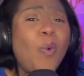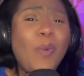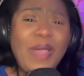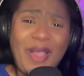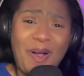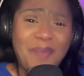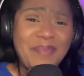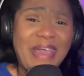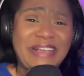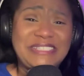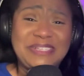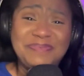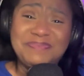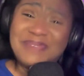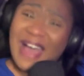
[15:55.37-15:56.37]
We gonna make
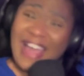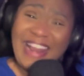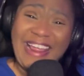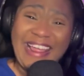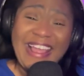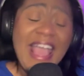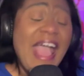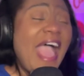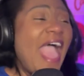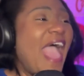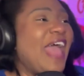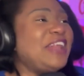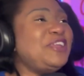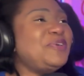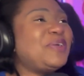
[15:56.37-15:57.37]
some money."
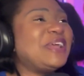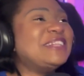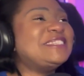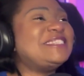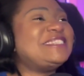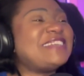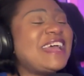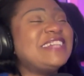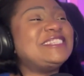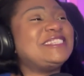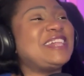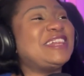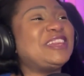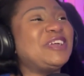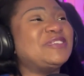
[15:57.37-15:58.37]
And you can sense
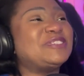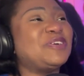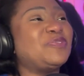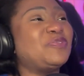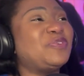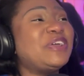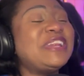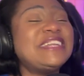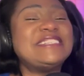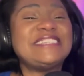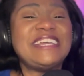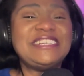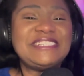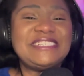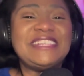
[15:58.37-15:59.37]
that there's a
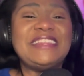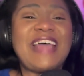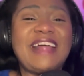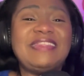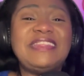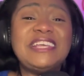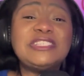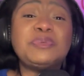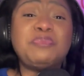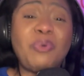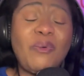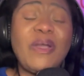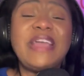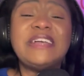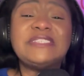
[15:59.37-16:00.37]
realization that this
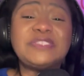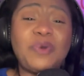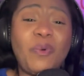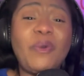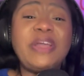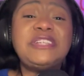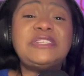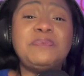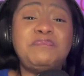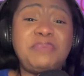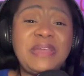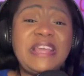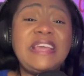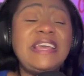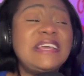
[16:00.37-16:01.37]
boy is going to
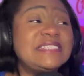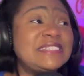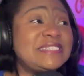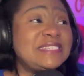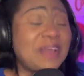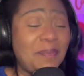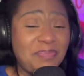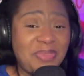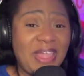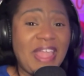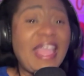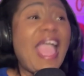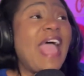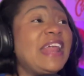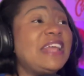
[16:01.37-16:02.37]
be
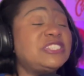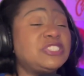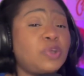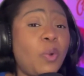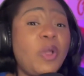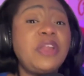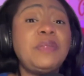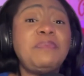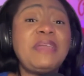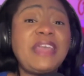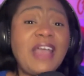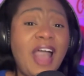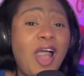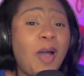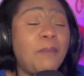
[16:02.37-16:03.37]
something, it's going to
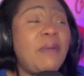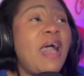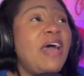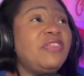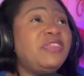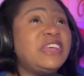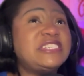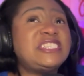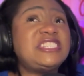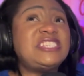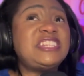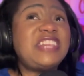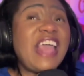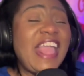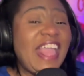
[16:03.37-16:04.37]
become this
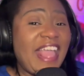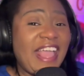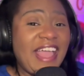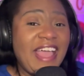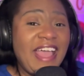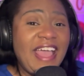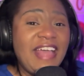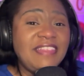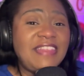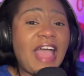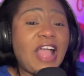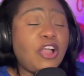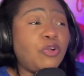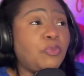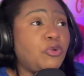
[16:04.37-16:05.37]
thing
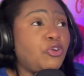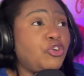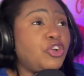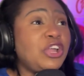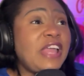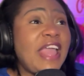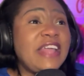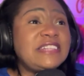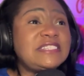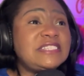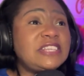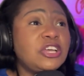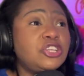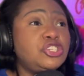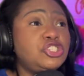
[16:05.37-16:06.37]
that
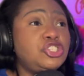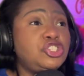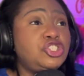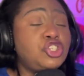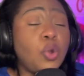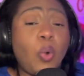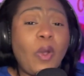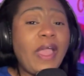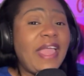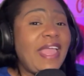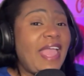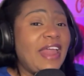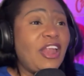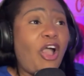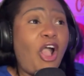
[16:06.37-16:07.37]
creates joy
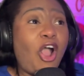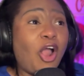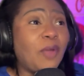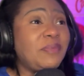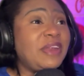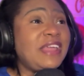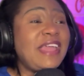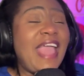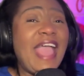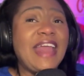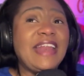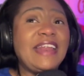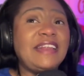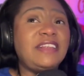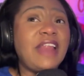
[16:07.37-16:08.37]
and harmony
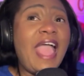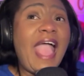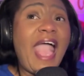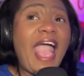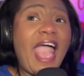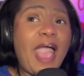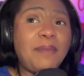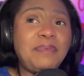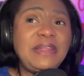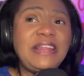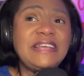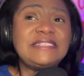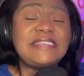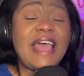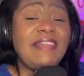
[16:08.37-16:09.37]
and
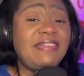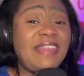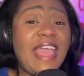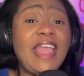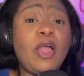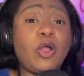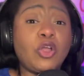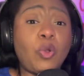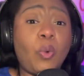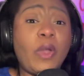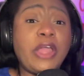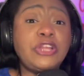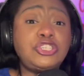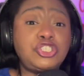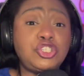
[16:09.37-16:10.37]
happiness, and they are
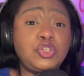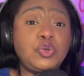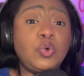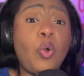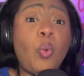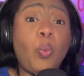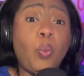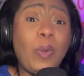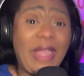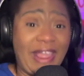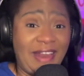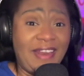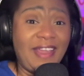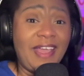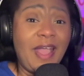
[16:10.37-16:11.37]
going to
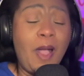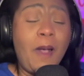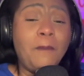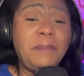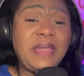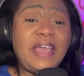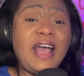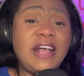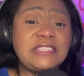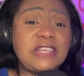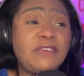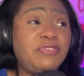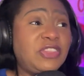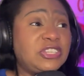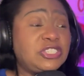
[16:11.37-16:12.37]
win because
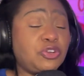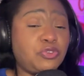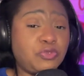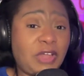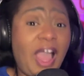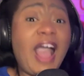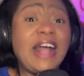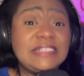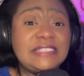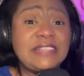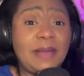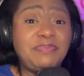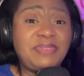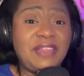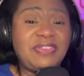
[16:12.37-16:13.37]
of this
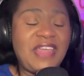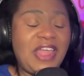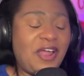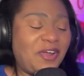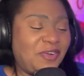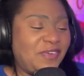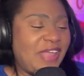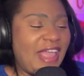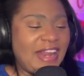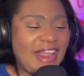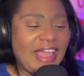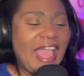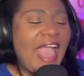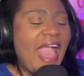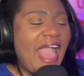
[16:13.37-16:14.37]
concept that they are
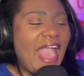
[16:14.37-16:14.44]
creating.